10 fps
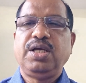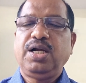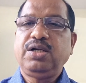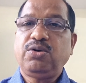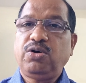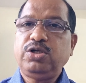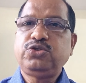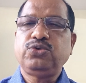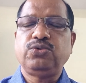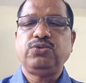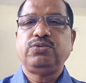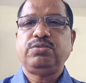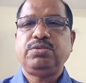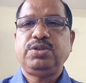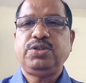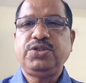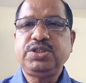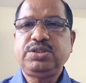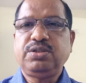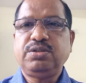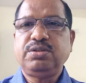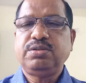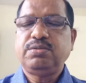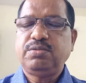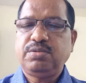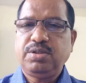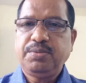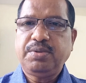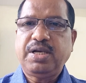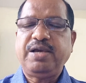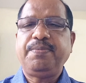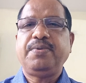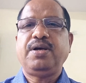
And also this the high